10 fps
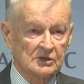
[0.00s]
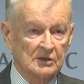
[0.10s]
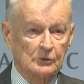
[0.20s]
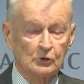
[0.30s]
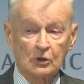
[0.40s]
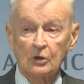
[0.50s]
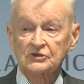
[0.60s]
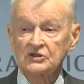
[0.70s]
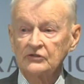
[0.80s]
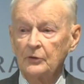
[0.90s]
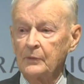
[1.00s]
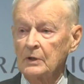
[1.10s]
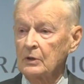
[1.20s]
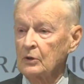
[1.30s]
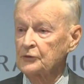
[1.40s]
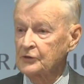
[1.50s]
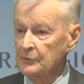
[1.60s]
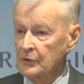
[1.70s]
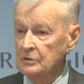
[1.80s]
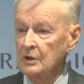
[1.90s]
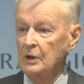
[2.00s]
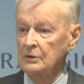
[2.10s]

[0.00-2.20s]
that could conceivably contribute